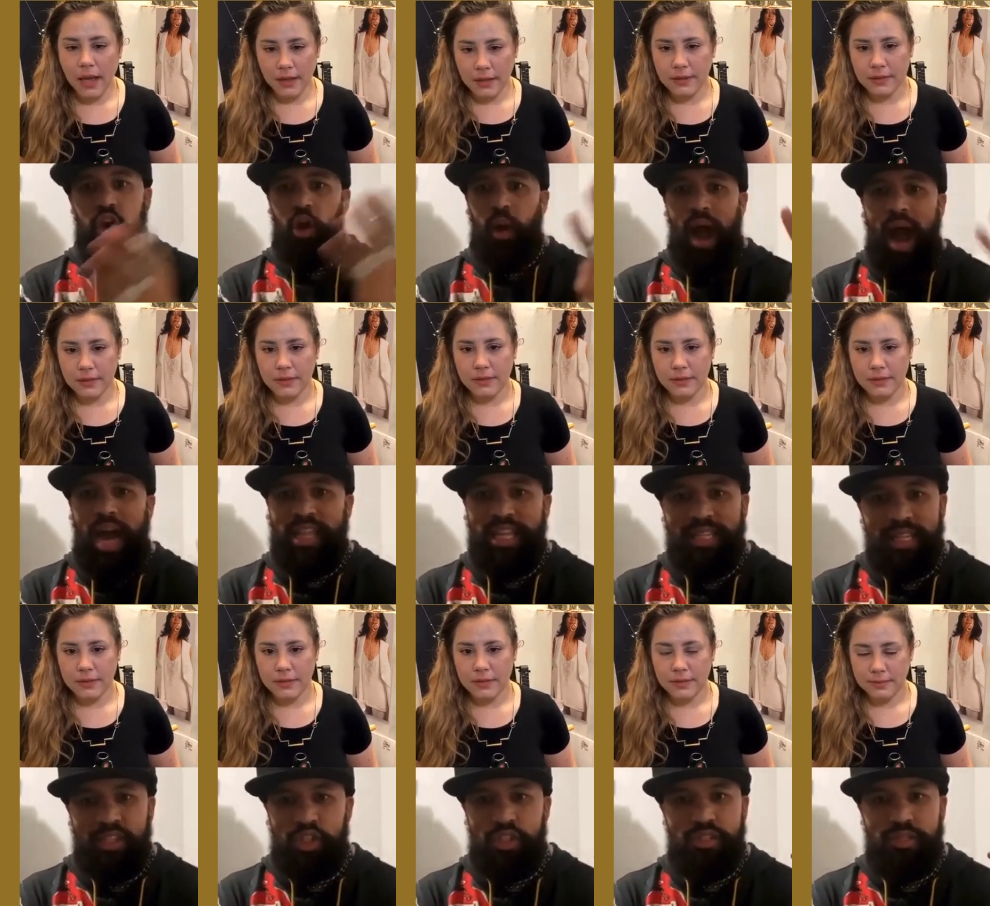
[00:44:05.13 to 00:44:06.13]
Speaker 1: I think that's
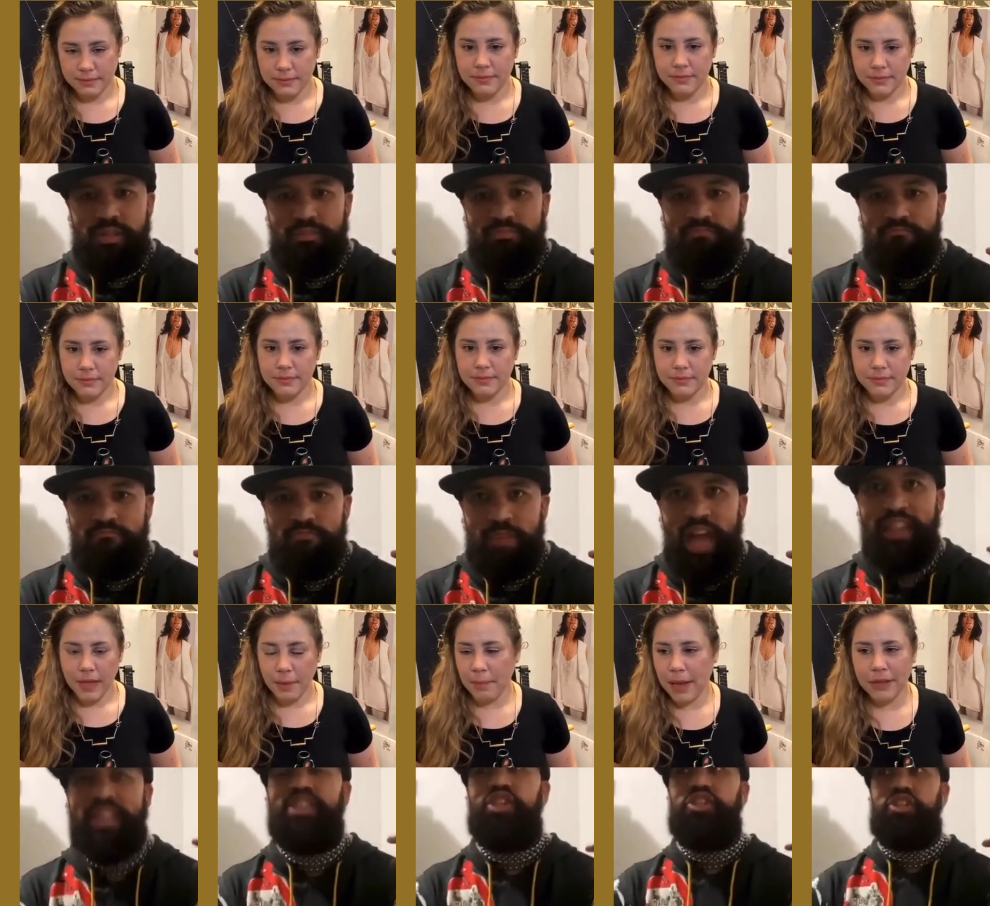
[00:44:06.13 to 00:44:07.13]
just, I think that's
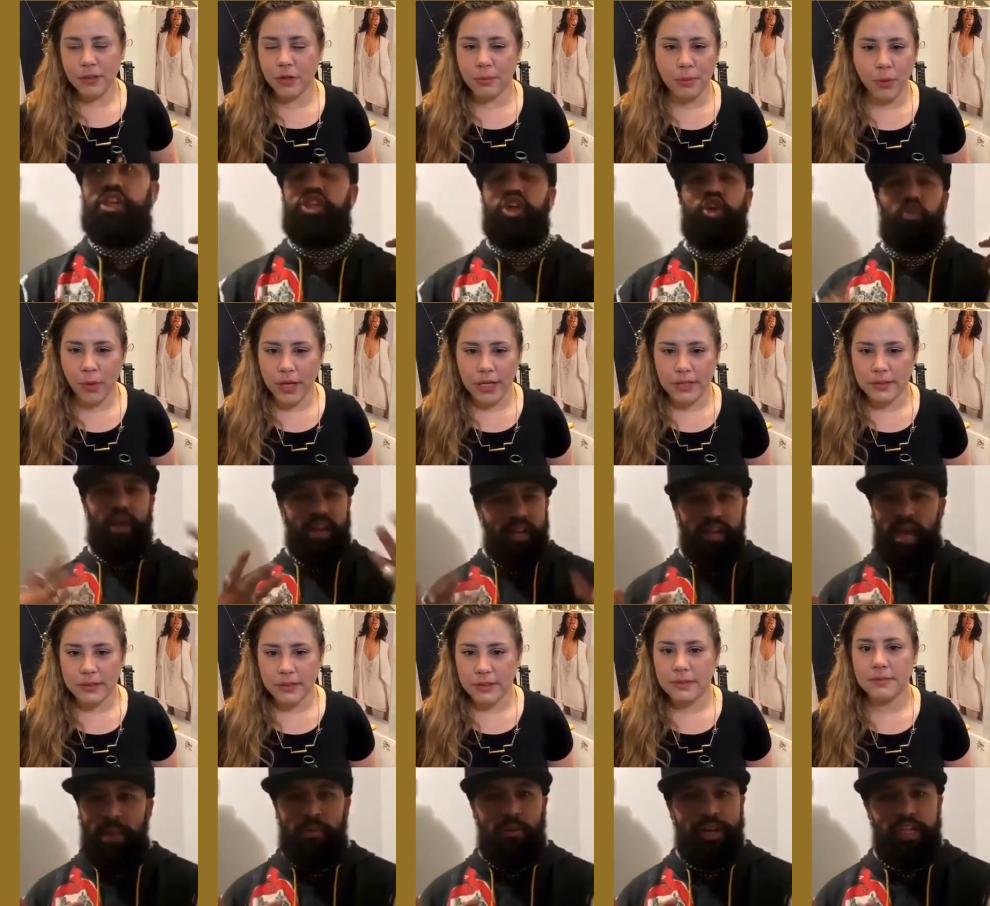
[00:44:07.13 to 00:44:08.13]
just such a great
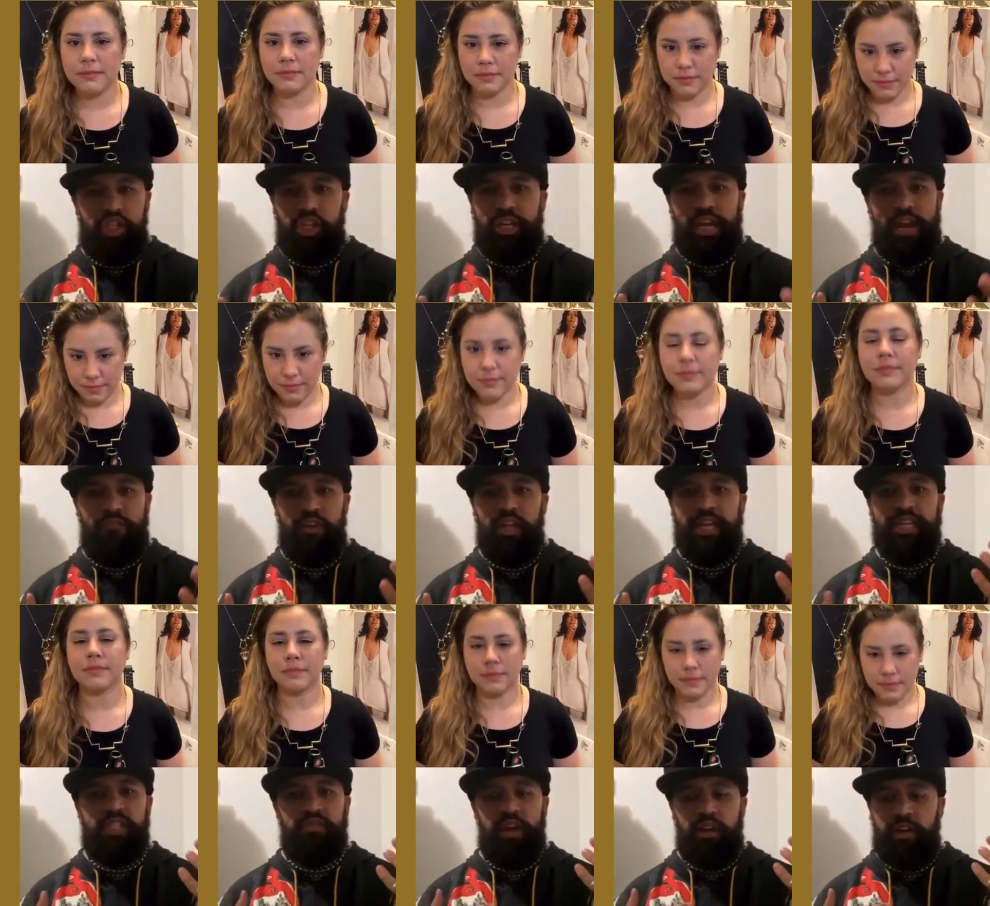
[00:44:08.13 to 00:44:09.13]
collaboration, and I feel like it's
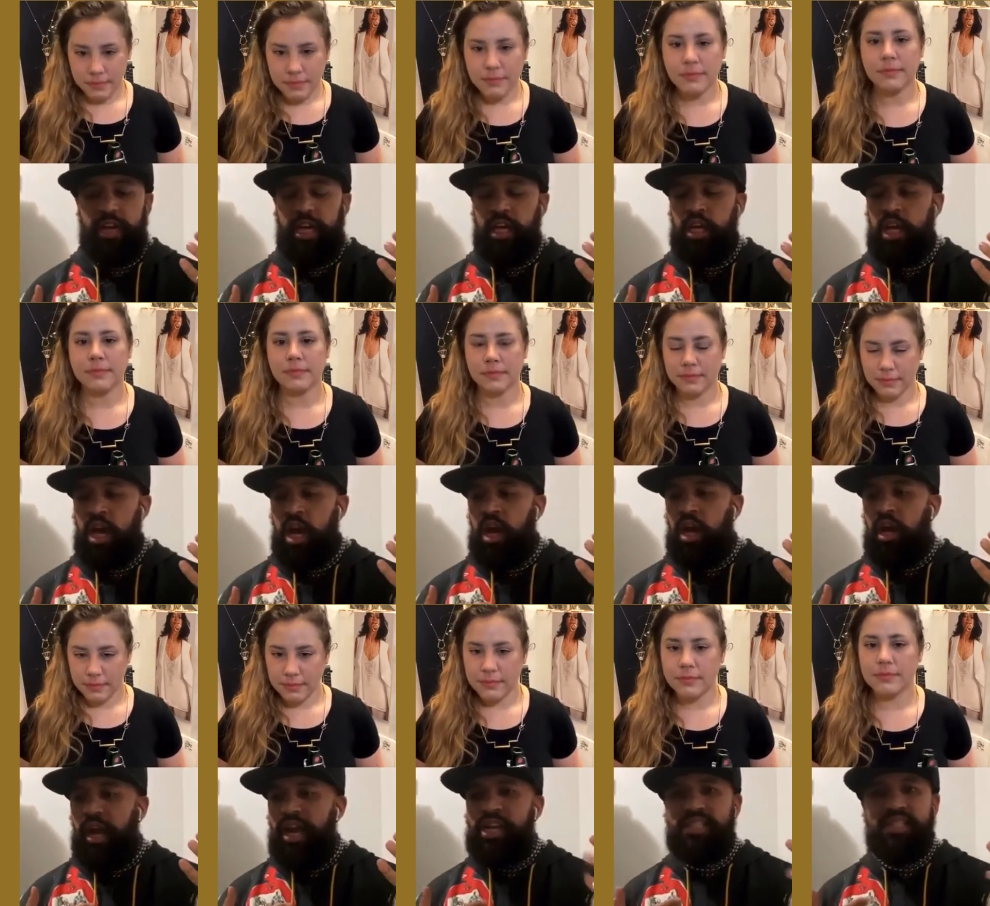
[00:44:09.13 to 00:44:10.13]
very. It
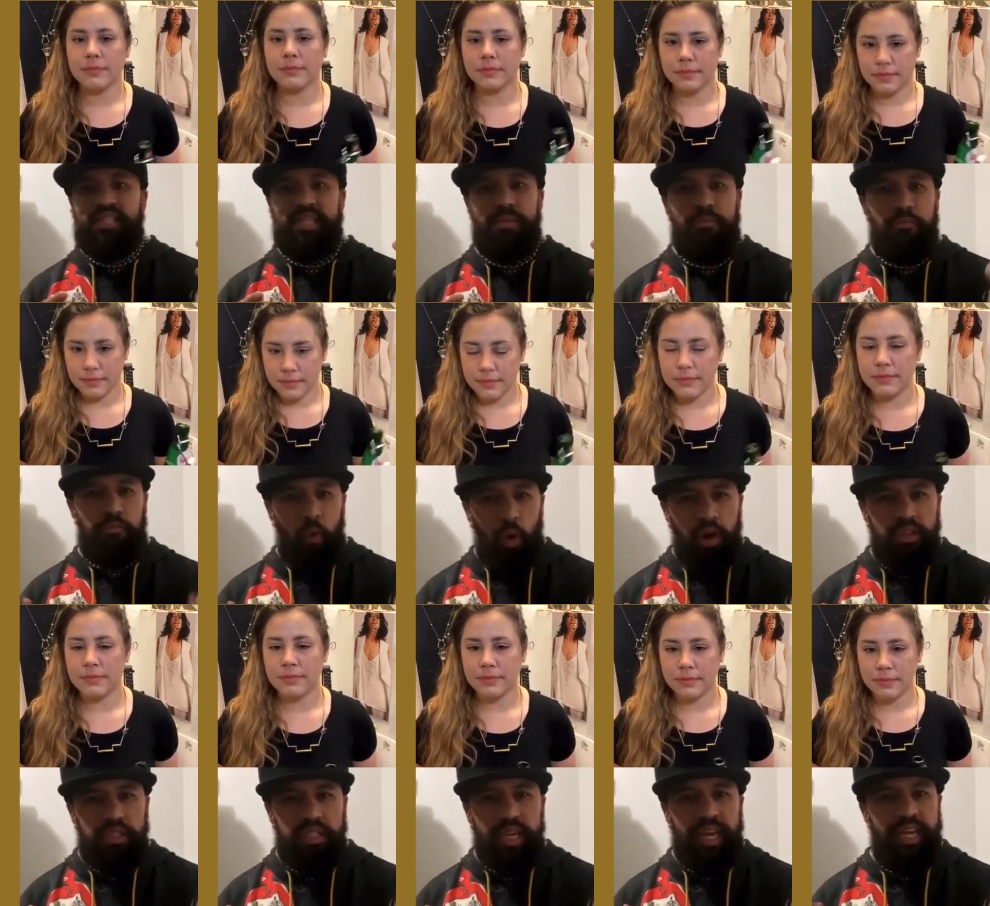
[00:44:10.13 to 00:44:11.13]
doesn't seem forced.
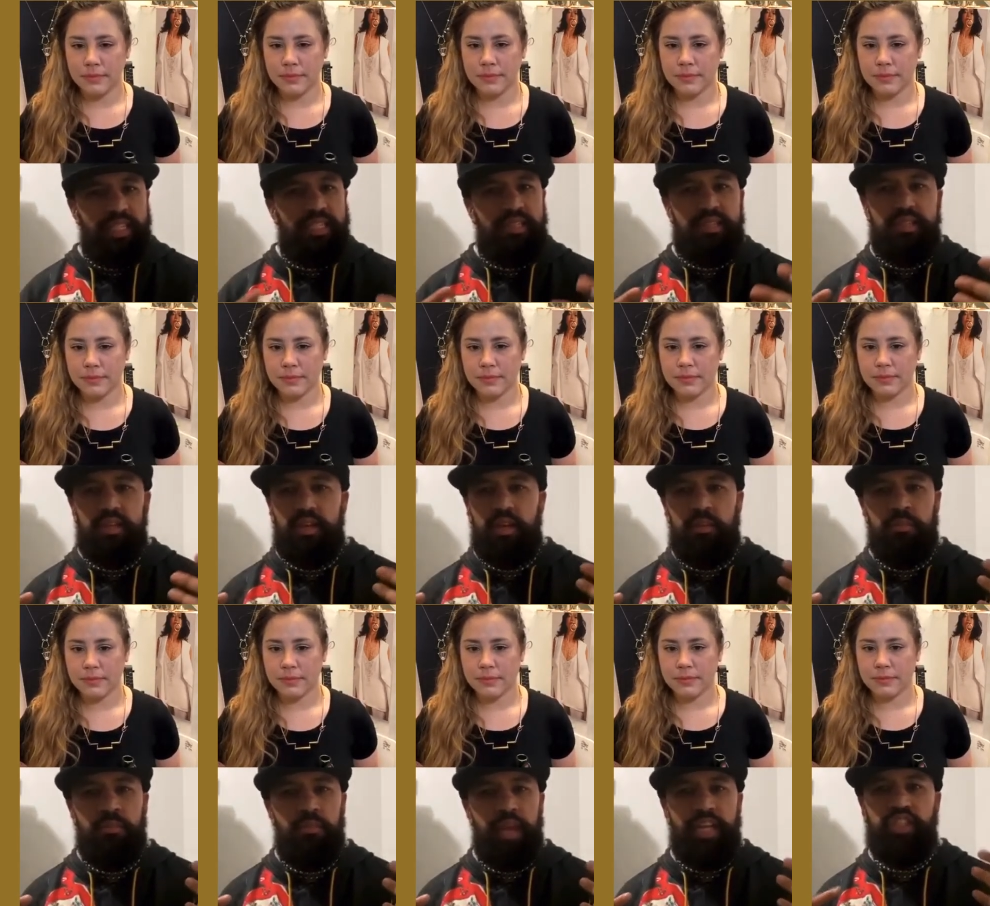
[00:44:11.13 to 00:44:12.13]
It doesn't seem.
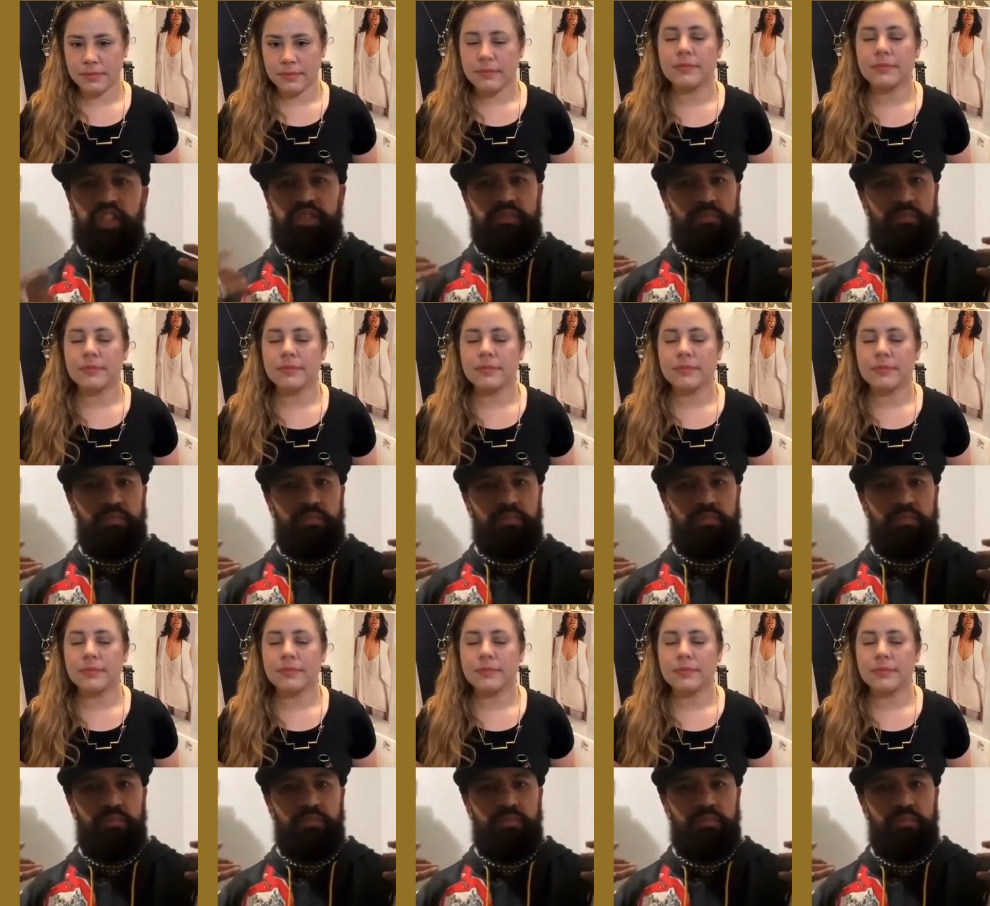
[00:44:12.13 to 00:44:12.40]
It just.